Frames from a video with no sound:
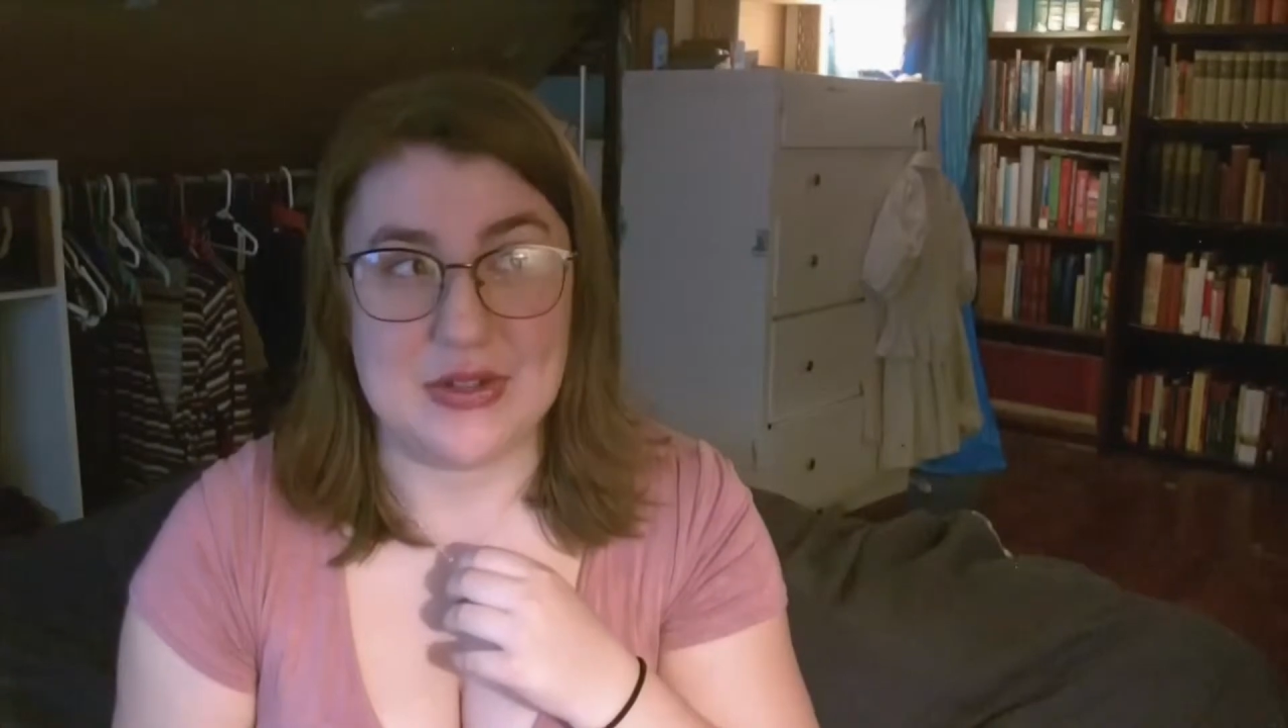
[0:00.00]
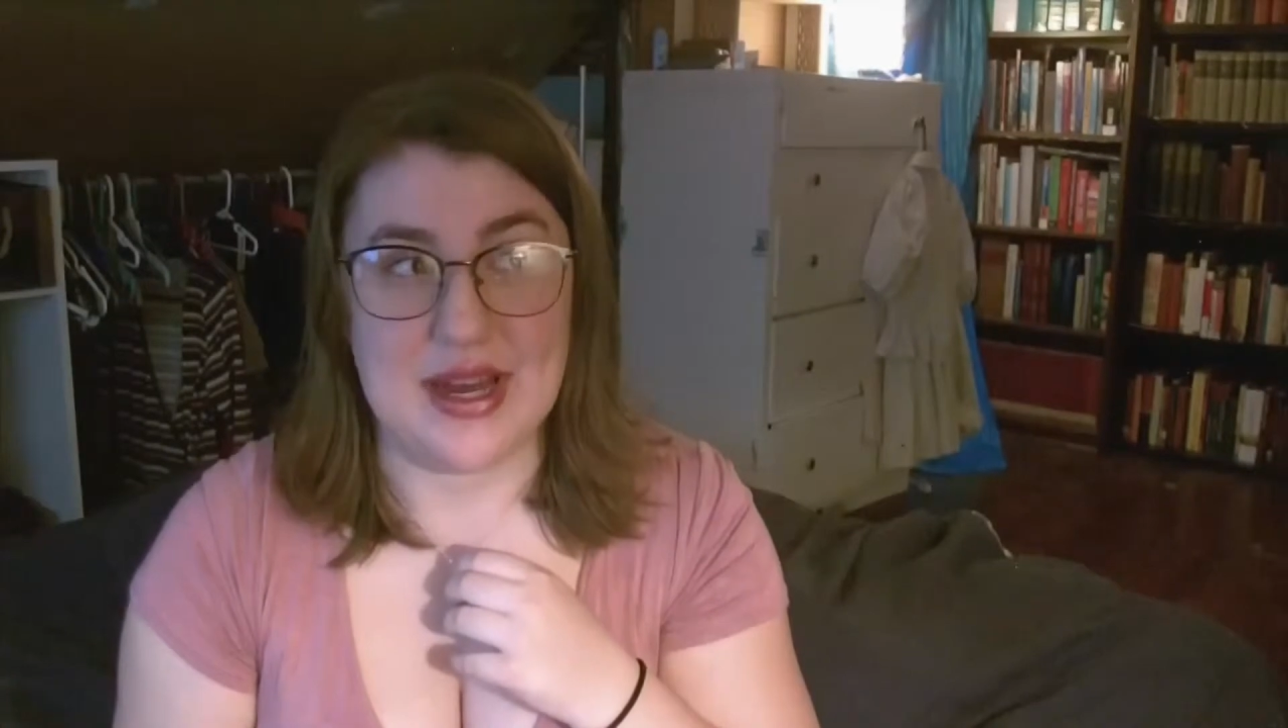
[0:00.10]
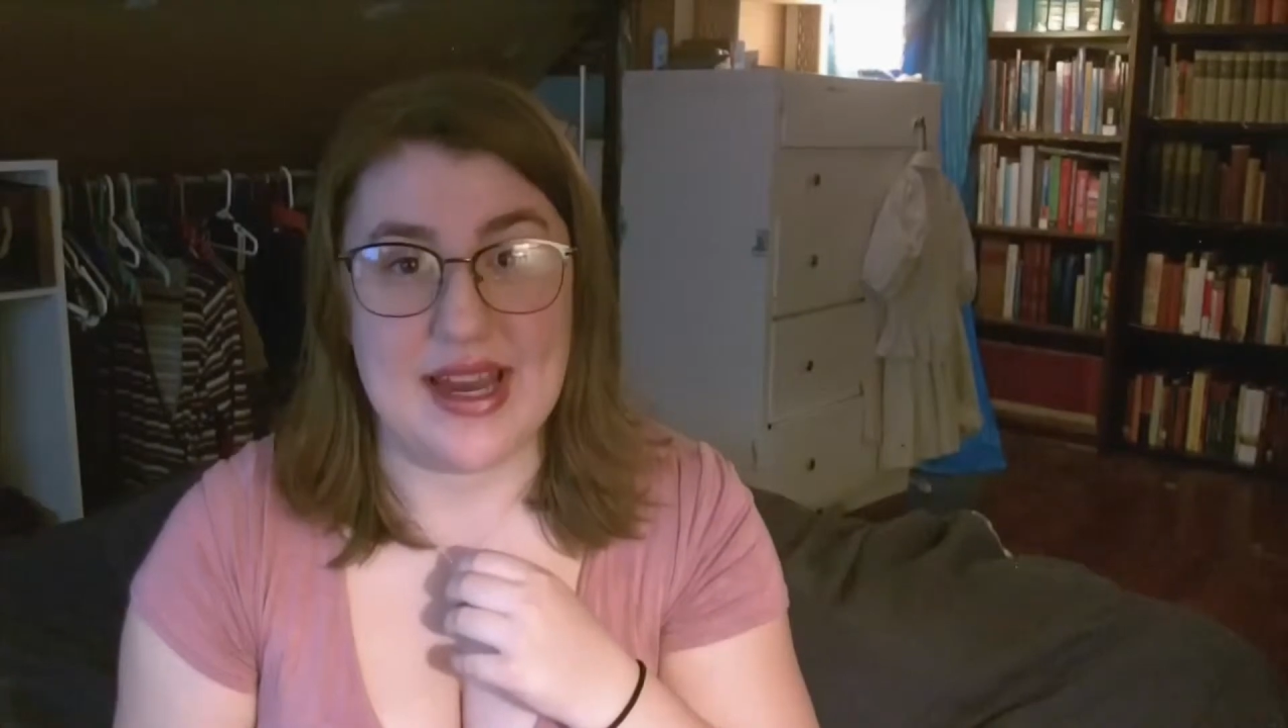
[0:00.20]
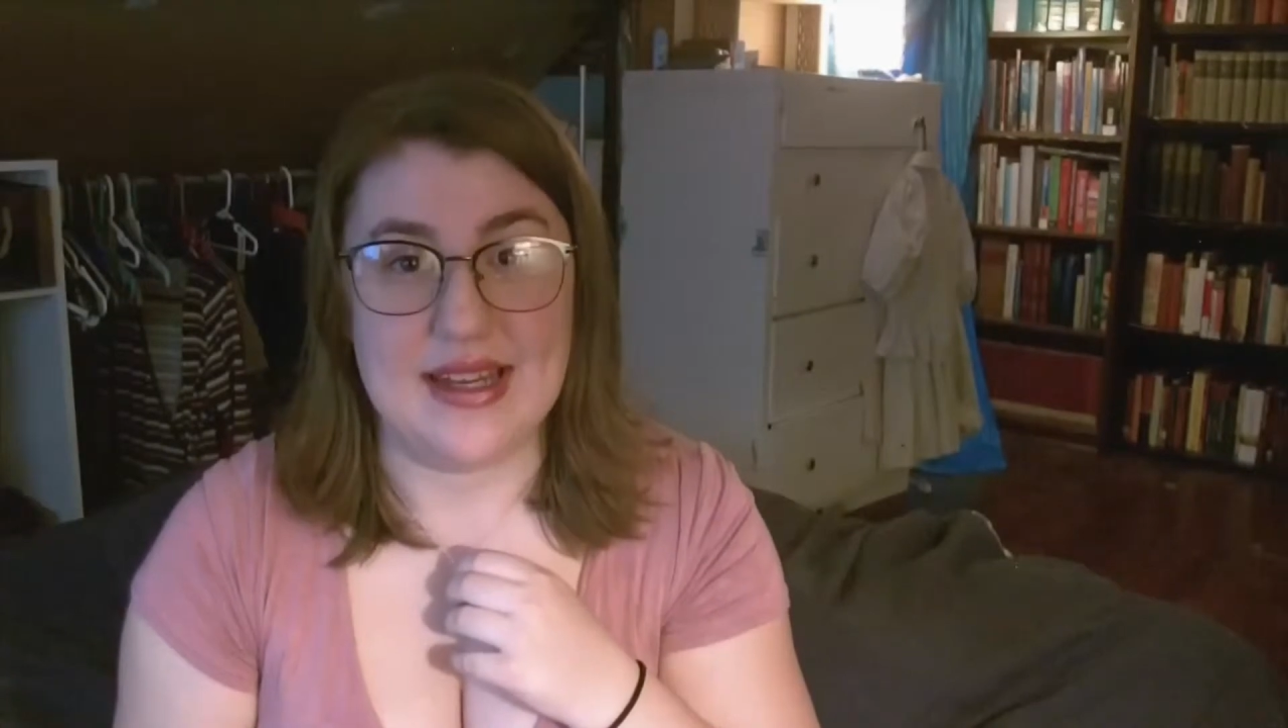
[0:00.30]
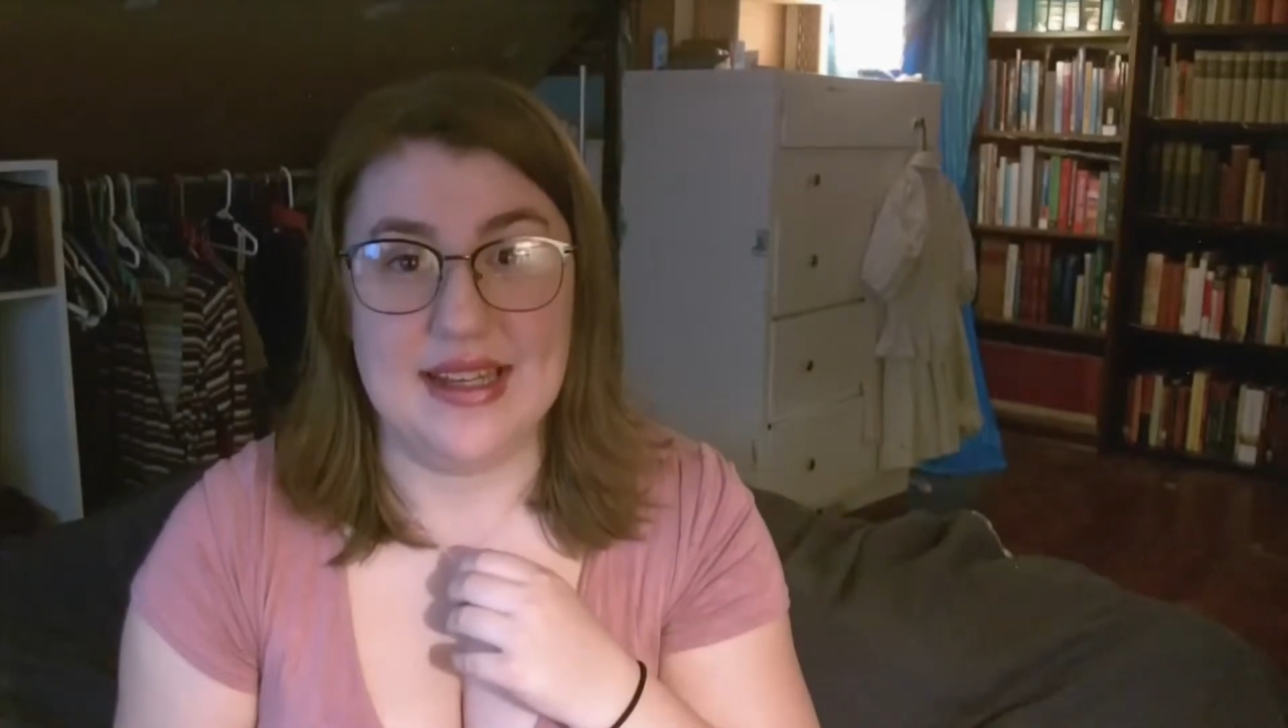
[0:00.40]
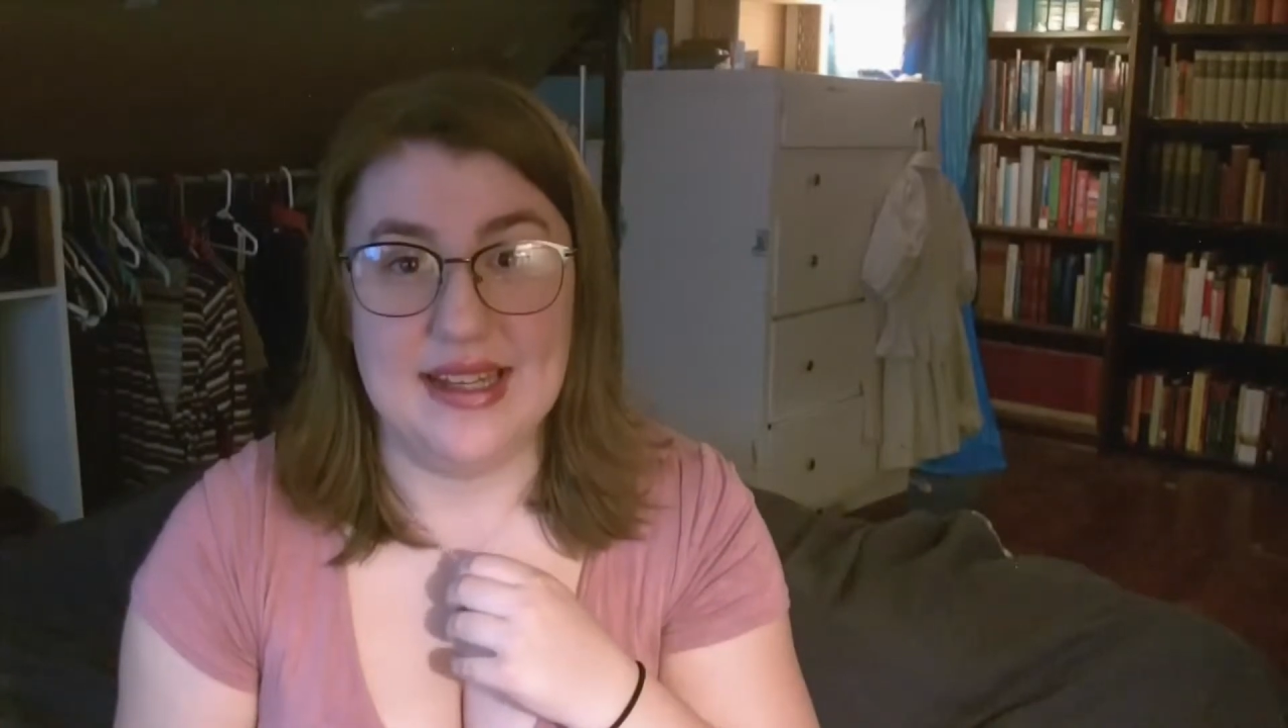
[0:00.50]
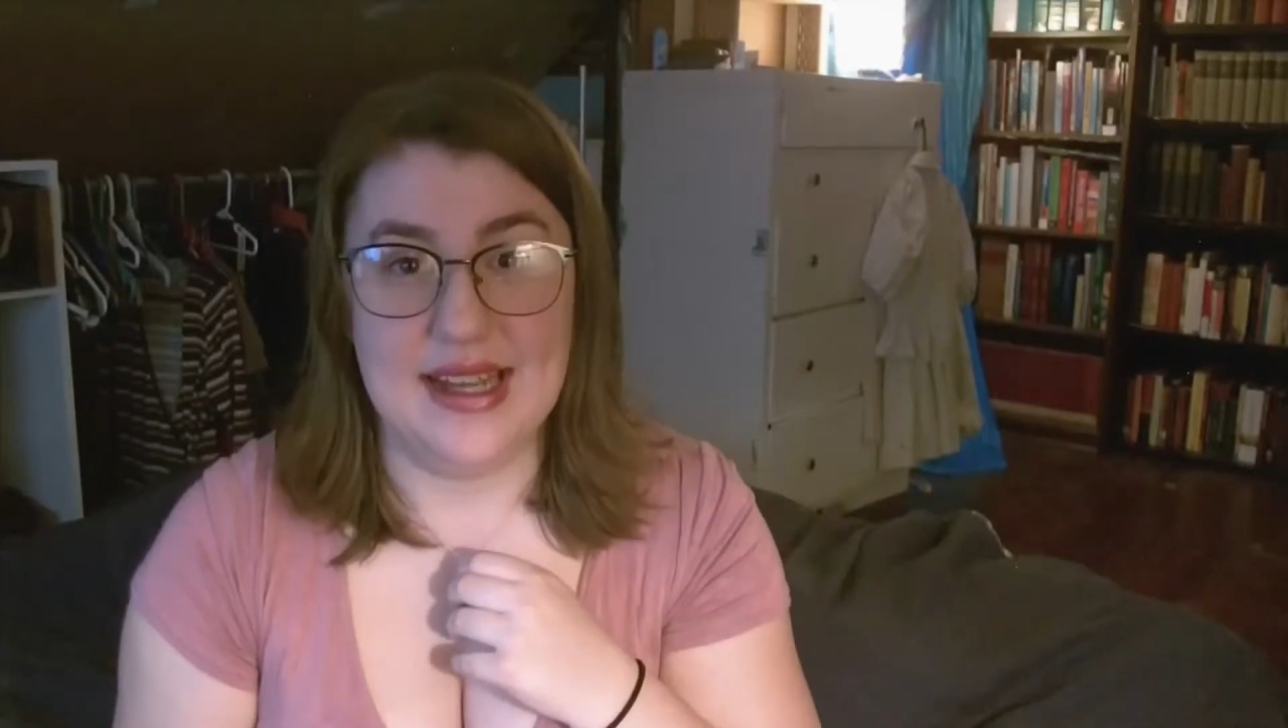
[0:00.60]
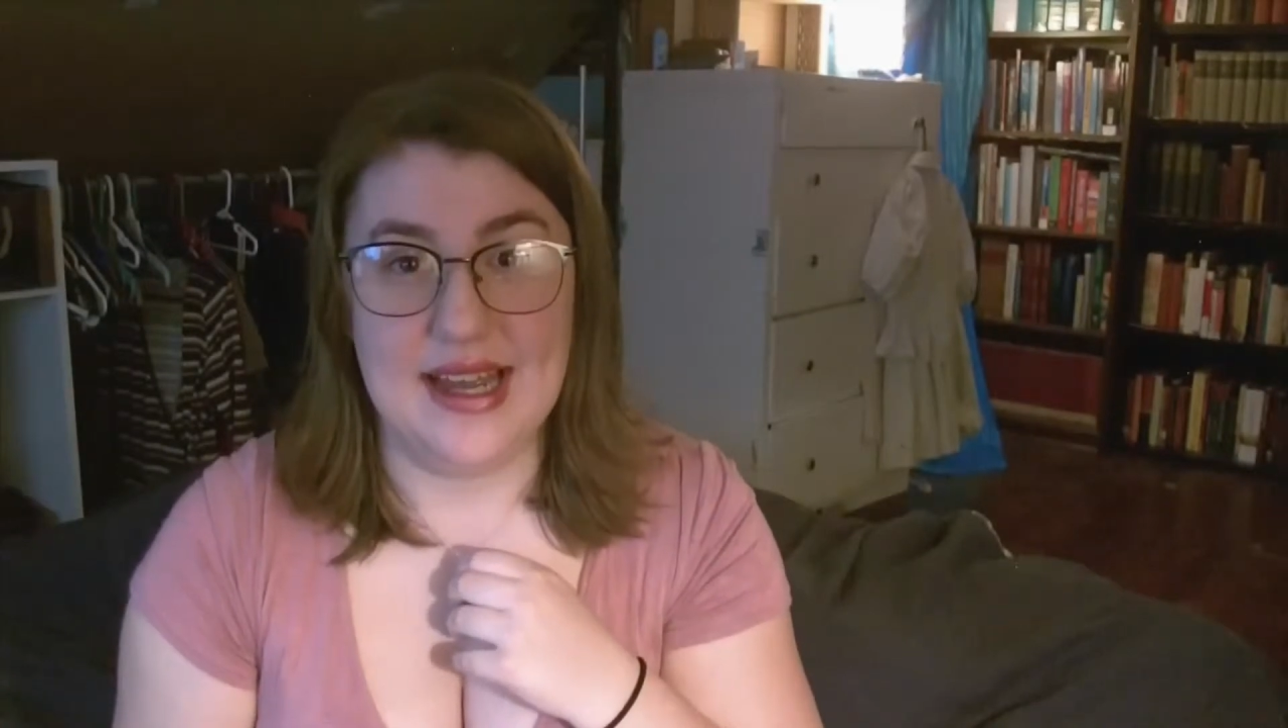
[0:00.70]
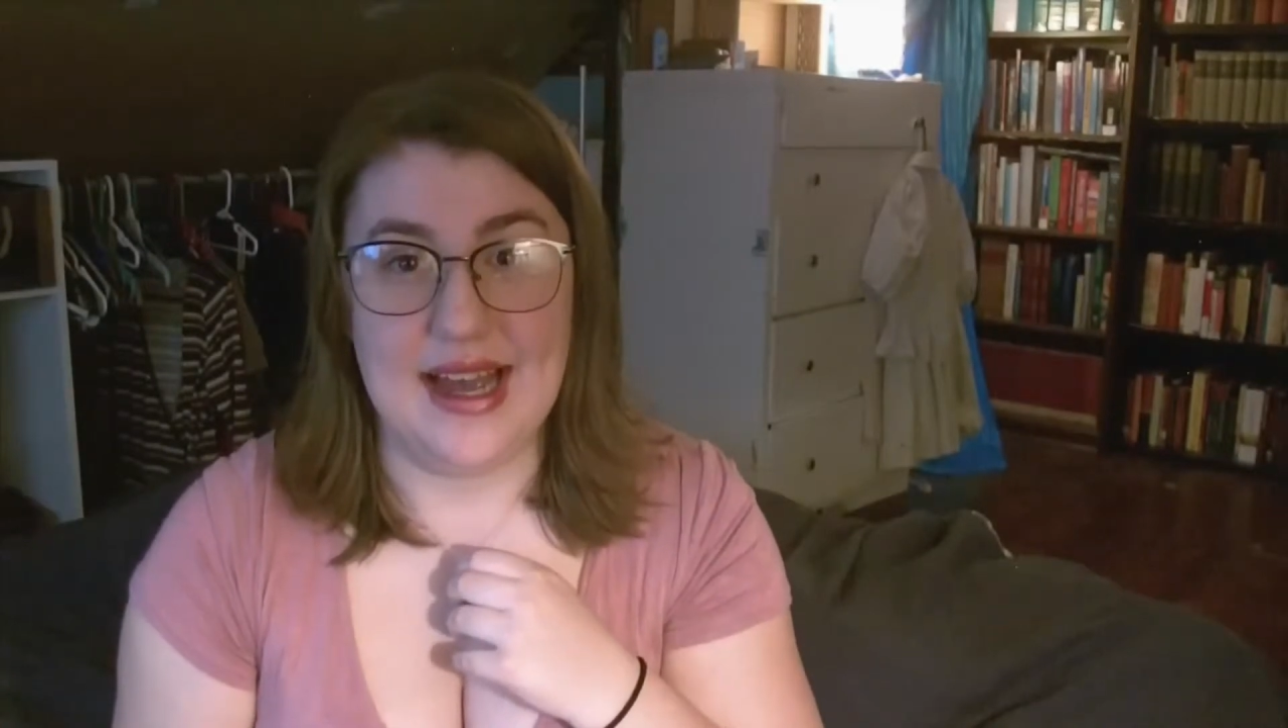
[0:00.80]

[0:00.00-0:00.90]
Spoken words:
trade